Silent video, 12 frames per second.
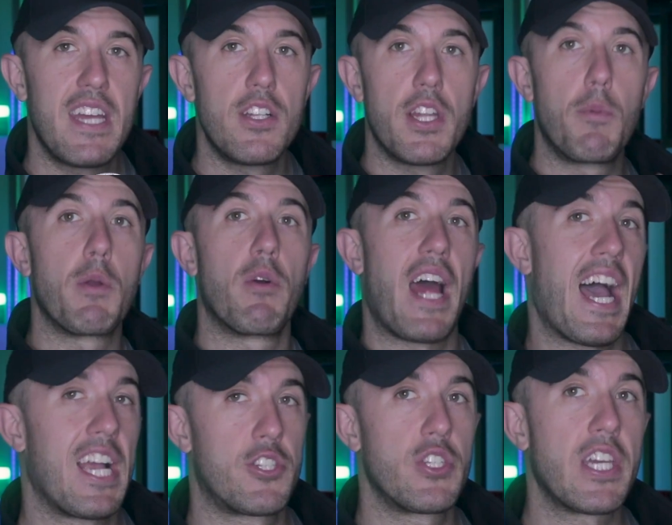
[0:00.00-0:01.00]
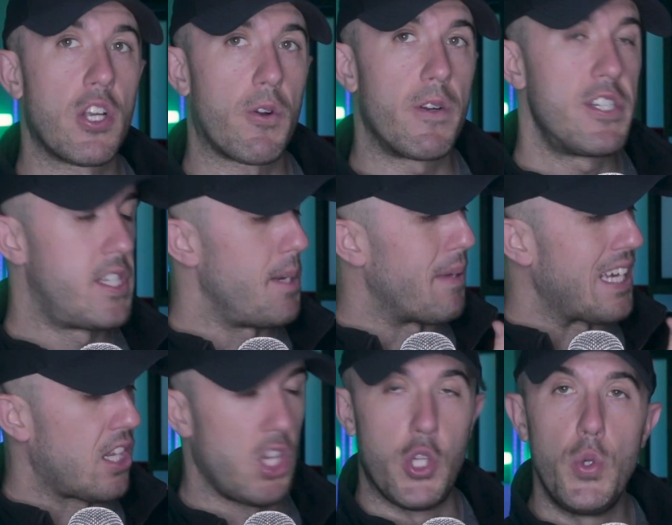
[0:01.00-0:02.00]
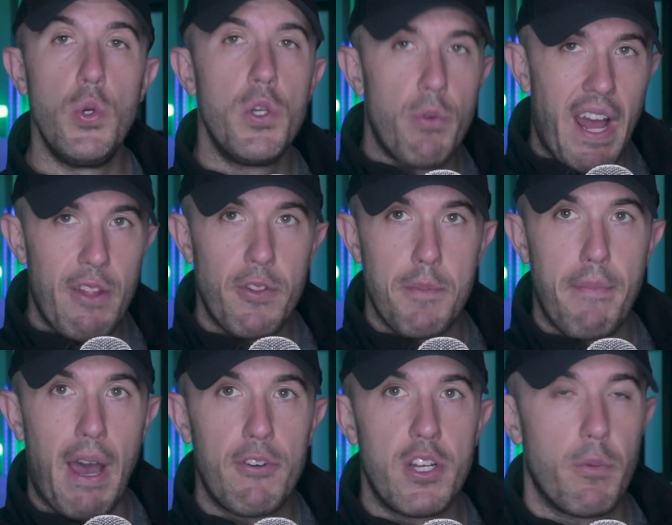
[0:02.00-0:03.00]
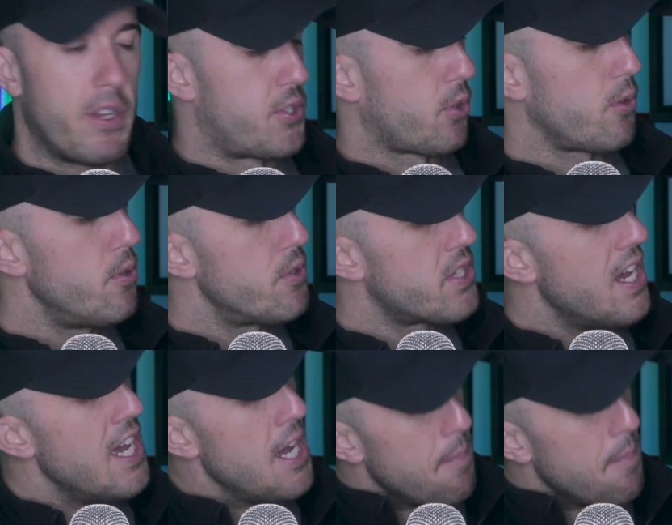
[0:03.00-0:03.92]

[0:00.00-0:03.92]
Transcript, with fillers: handle that we would actually encourage to be glued rather than mounted with screws